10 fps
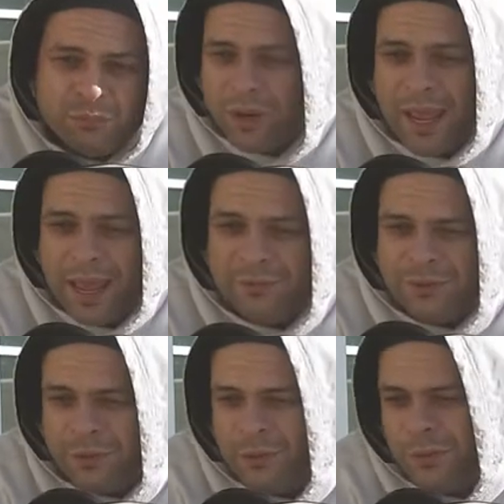what have
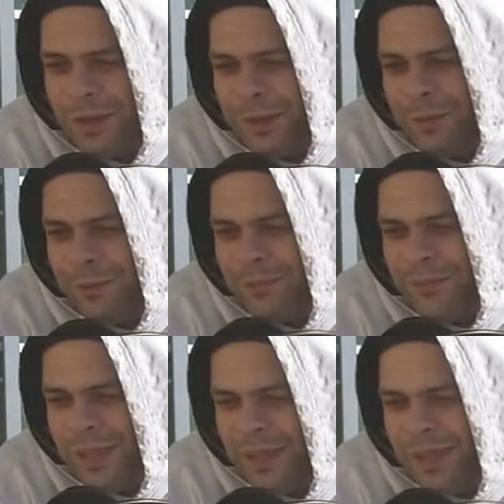you.
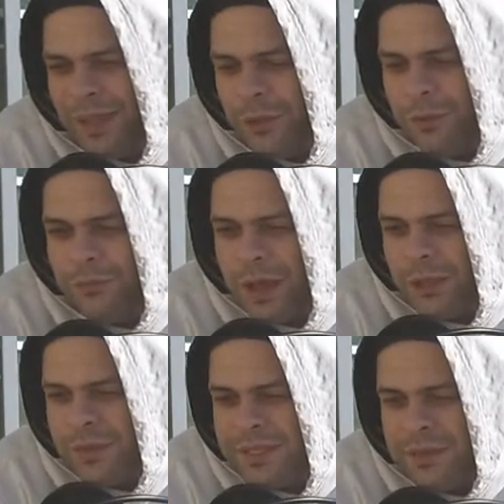You can
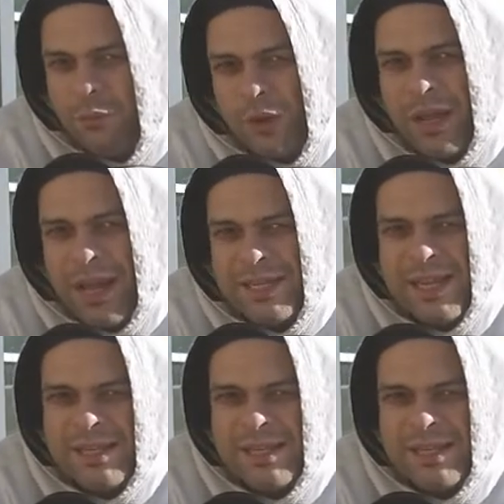follow us at More Content